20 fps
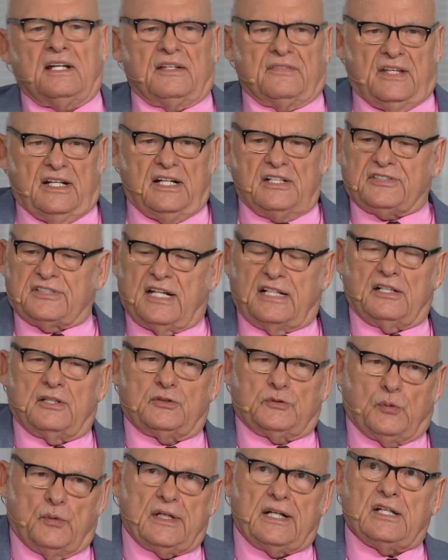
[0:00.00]
Then he said in
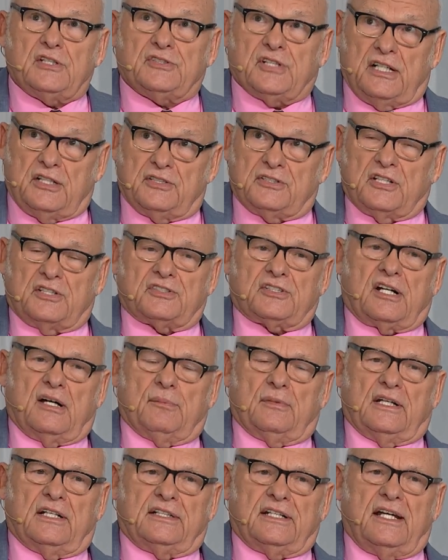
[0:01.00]
twenty, Jesus is
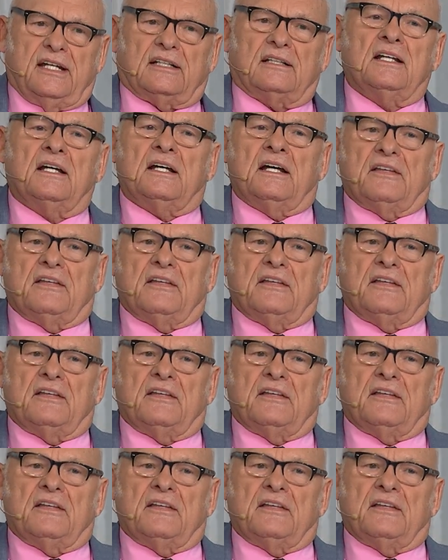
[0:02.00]
coming again.